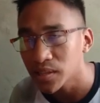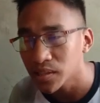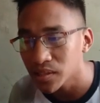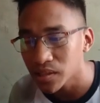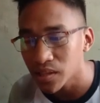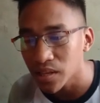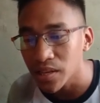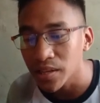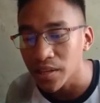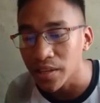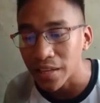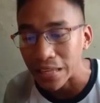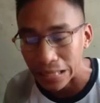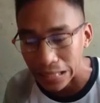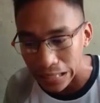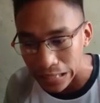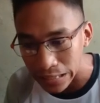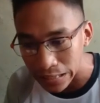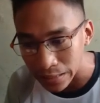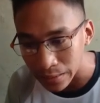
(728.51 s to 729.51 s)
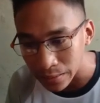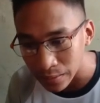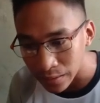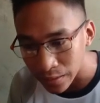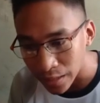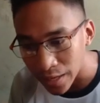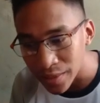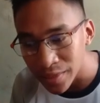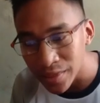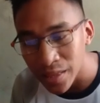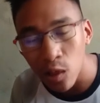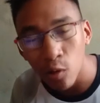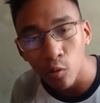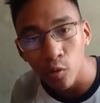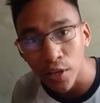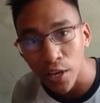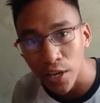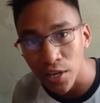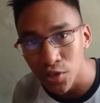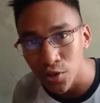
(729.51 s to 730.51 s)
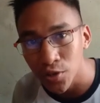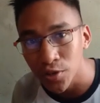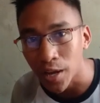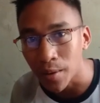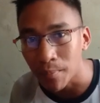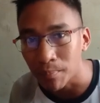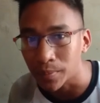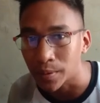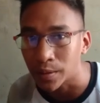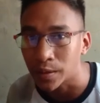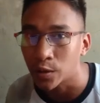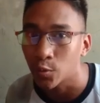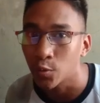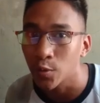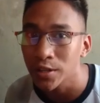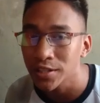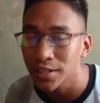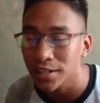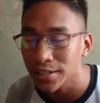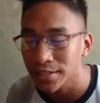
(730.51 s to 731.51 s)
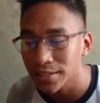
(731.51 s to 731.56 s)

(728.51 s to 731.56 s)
16 in the location number,